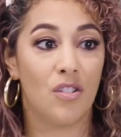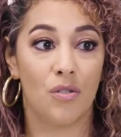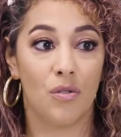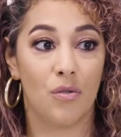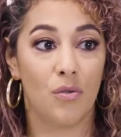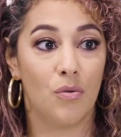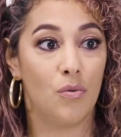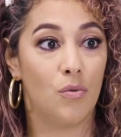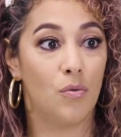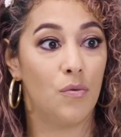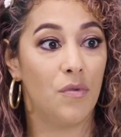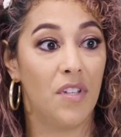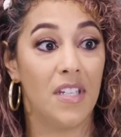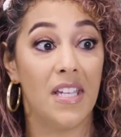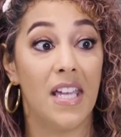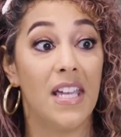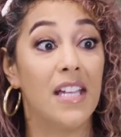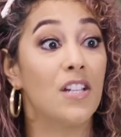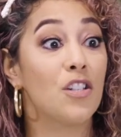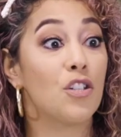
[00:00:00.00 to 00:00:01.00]
to the
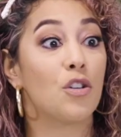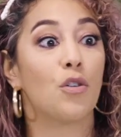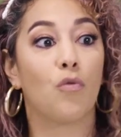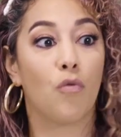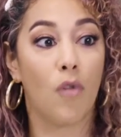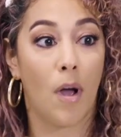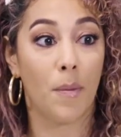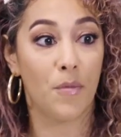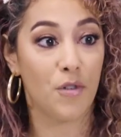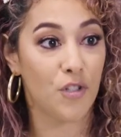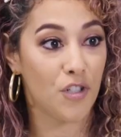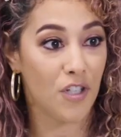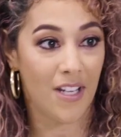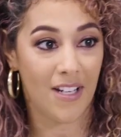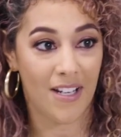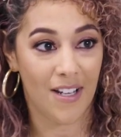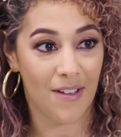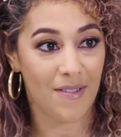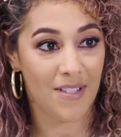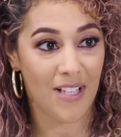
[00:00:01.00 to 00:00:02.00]

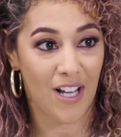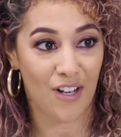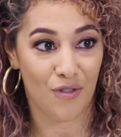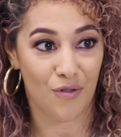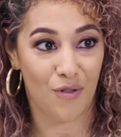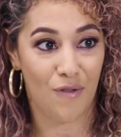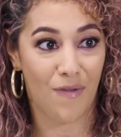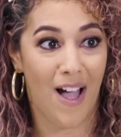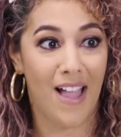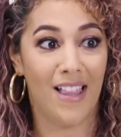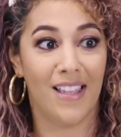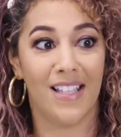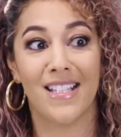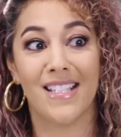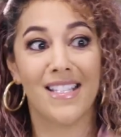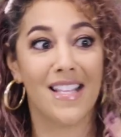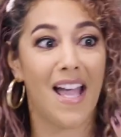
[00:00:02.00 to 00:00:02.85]
interruption of sexual violence,